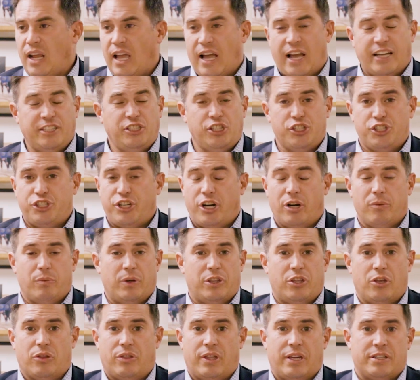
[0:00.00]
I just shared
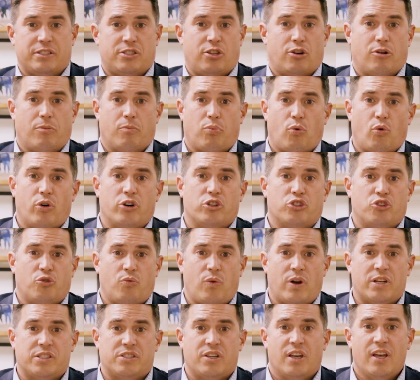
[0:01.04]
with you things that are important
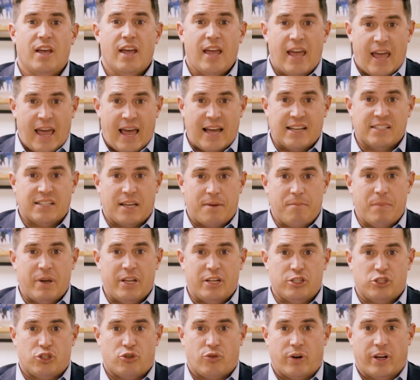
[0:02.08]
to us as a
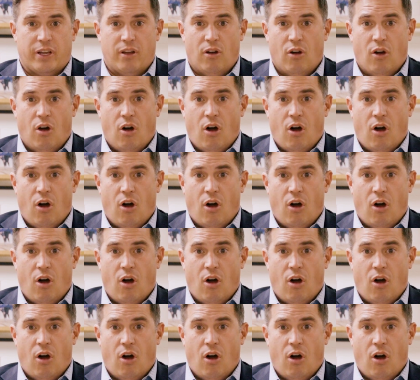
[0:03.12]
ministry.